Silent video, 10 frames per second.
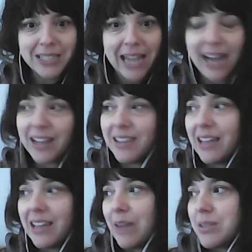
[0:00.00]
attack. I
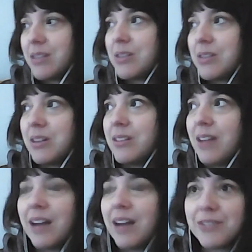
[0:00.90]
think I was under a
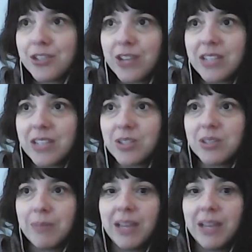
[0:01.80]
lot of stress or
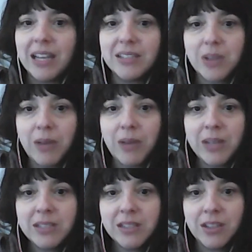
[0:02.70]
something. And so I
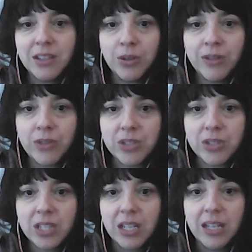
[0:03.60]
went to the
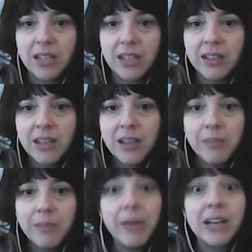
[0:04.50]
university
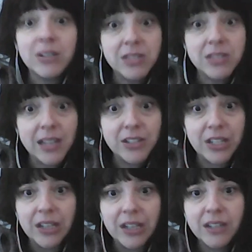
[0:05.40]
medical
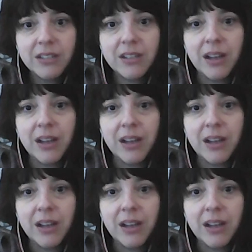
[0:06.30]
center,